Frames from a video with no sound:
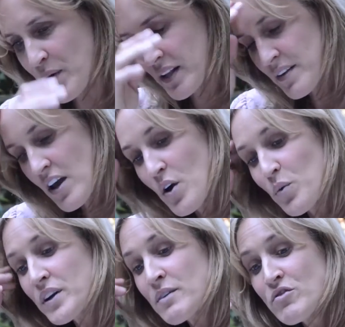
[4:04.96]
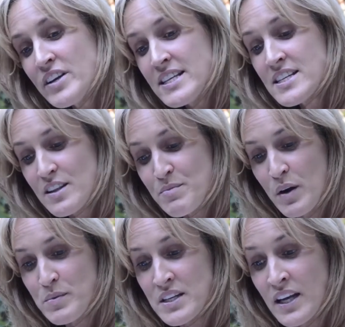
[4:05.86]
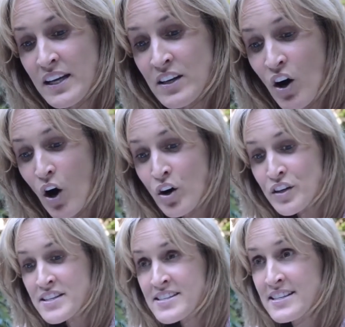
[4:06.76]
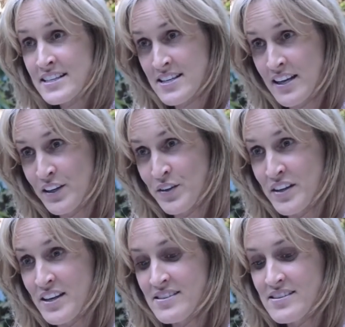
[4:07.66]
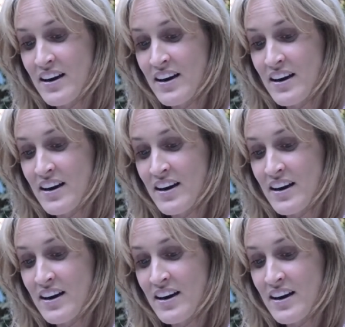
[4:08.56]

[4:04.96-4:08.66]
Well, what I'm reading at the moment, and I can honestly tell you this,